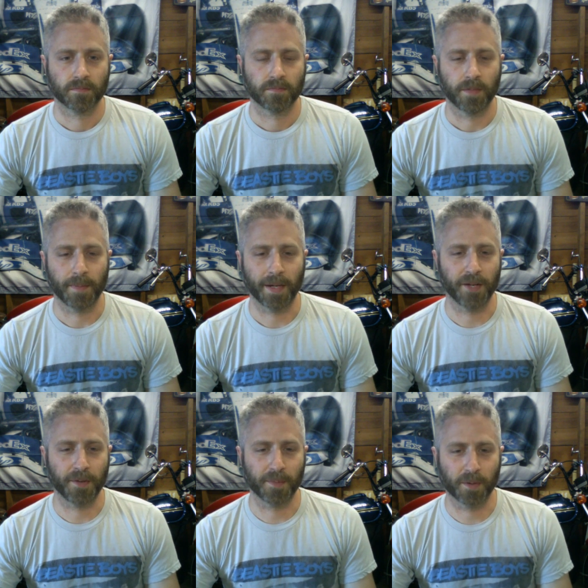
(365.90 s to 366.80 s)
Am I going
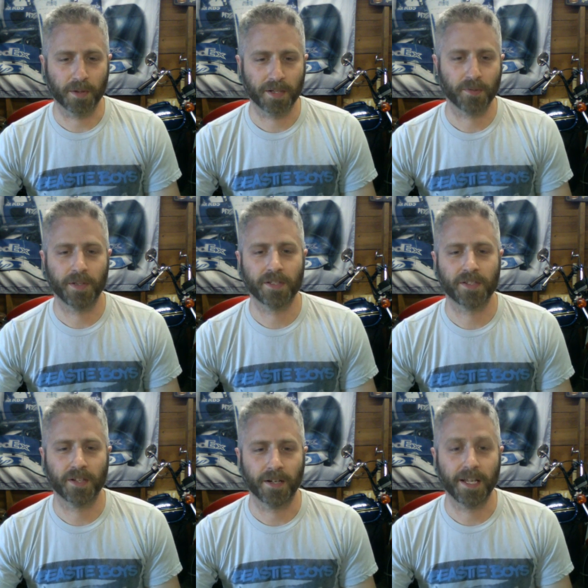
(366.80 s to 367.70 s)
to do more work to Twin
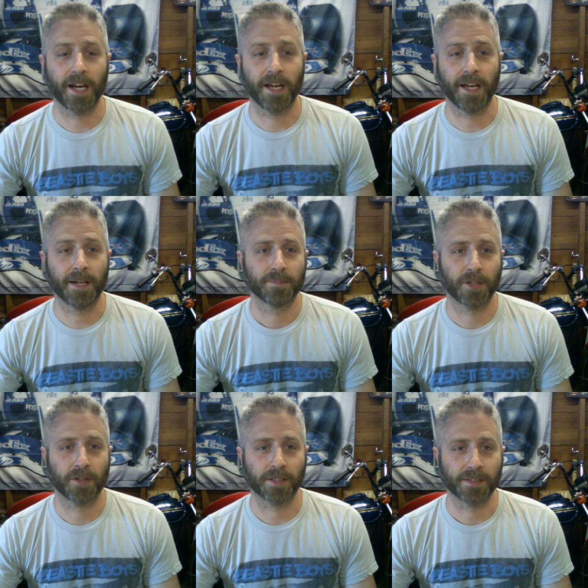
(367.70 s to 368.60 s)
Star? Yeah, I am,
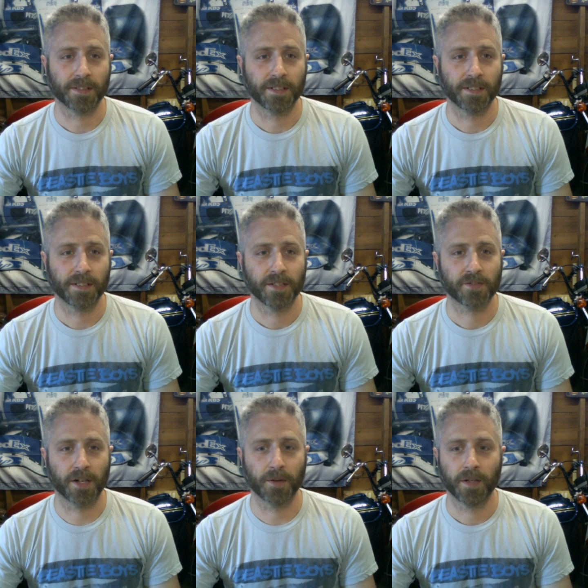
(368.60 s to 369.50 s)
totally.
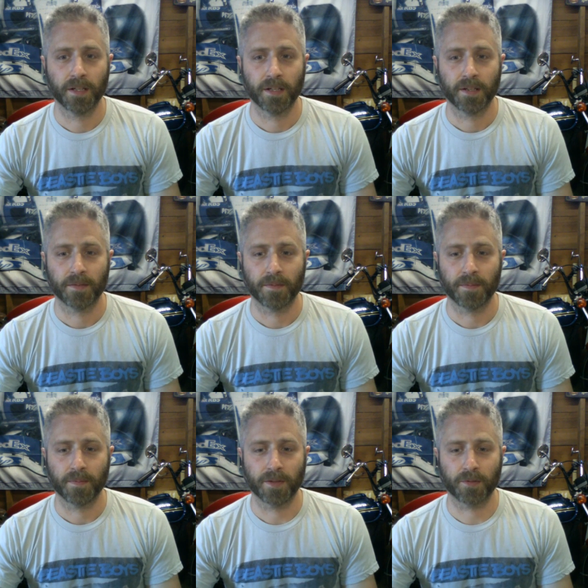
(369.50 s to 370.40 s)
So
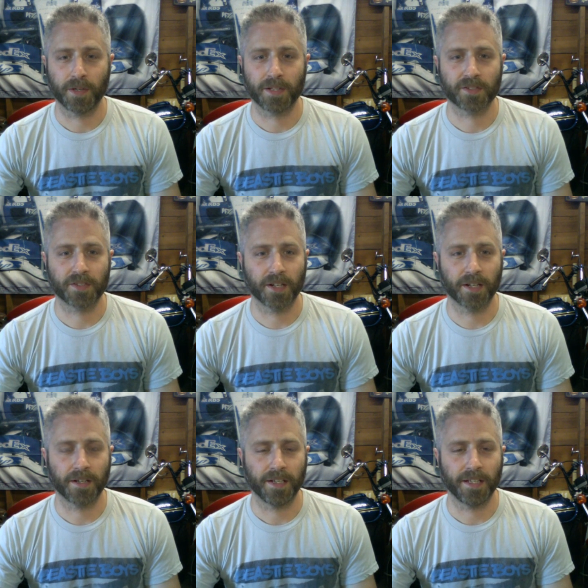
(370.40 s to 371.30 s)
the Twin
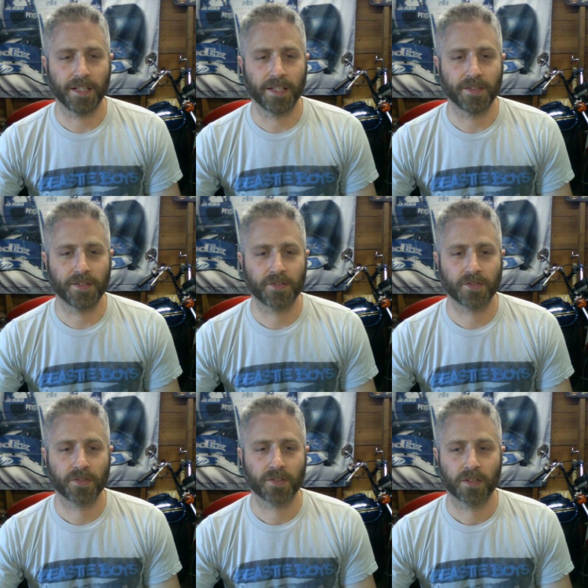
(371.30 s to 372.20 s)
Star
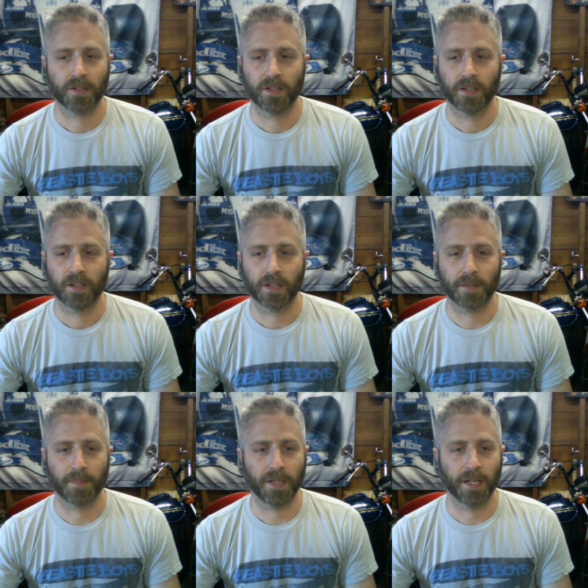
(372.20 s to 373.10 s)
is going
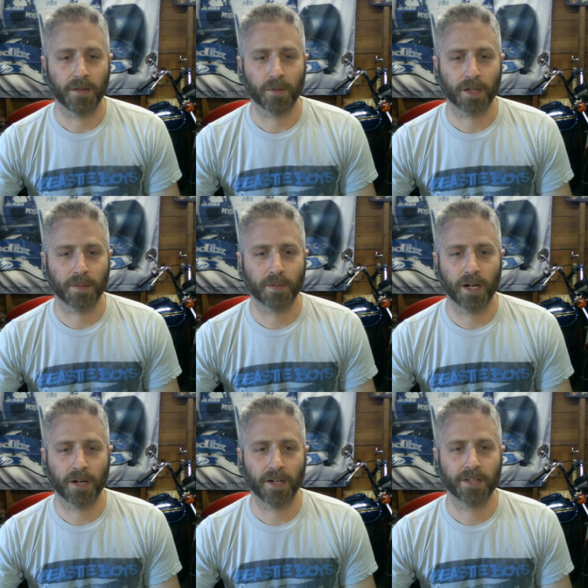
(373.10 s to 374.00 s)
to be a work in
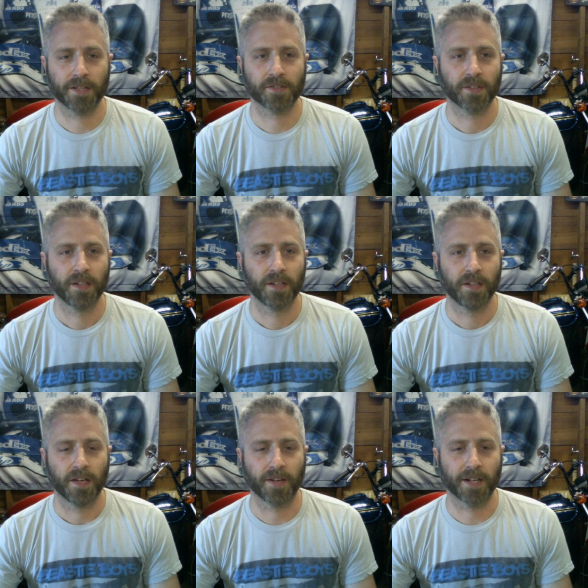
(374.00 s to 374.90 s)
progress.
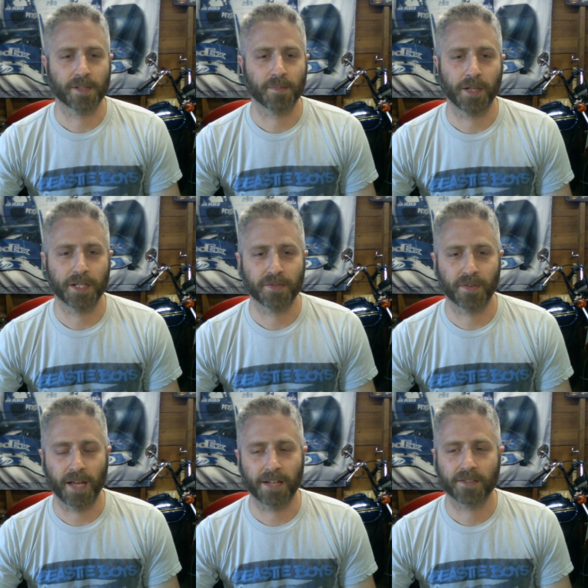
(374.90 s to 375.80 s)
I've got some plans for
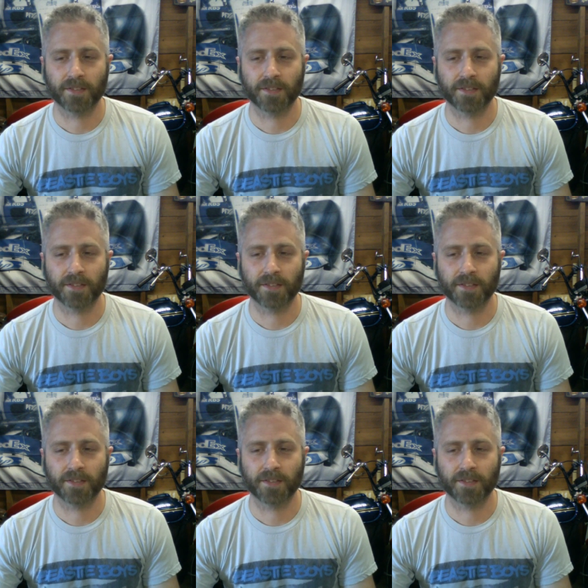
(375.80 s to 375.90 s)
that.